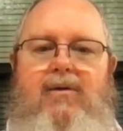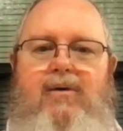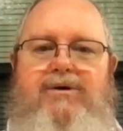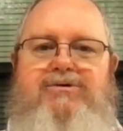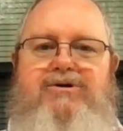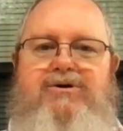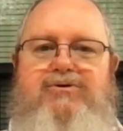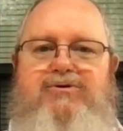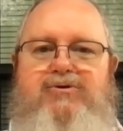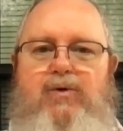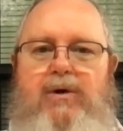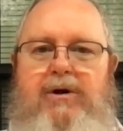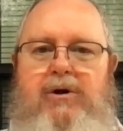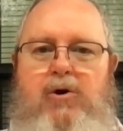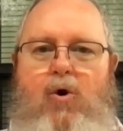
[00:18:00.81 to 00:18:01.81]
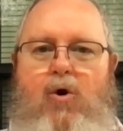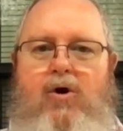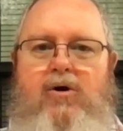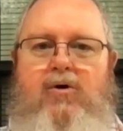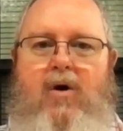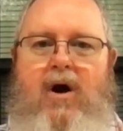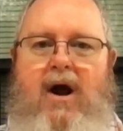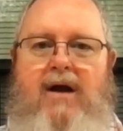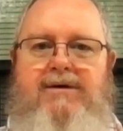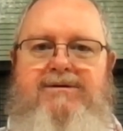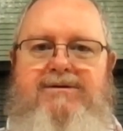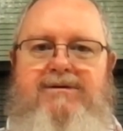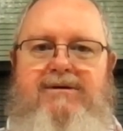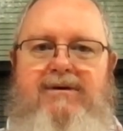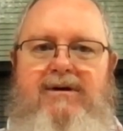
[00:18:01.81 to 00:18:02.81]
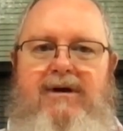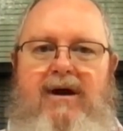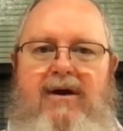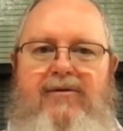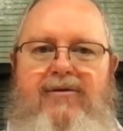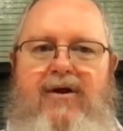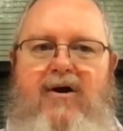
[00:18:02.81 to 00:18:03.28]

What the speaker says: we choose to ignore Christ, and